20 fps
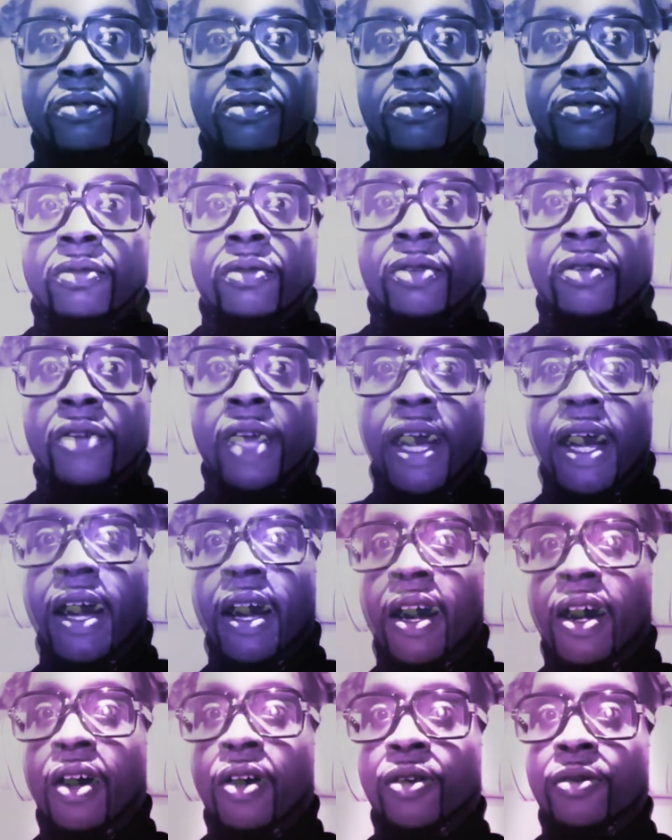
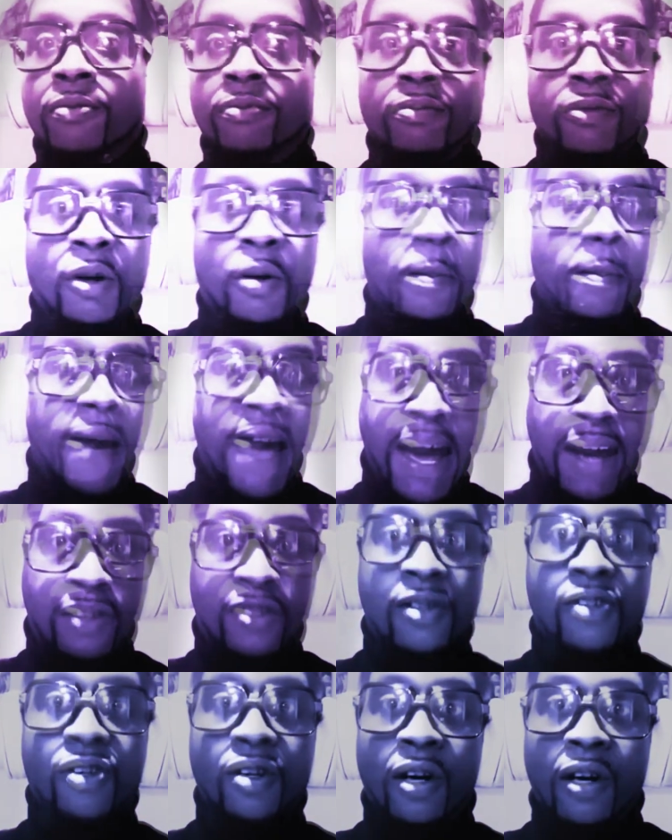Now Max is
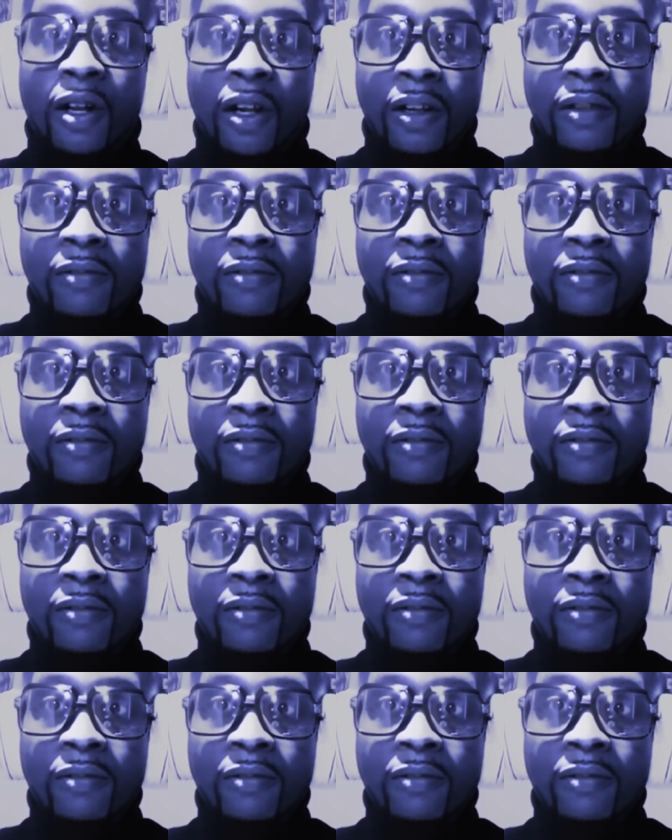gone.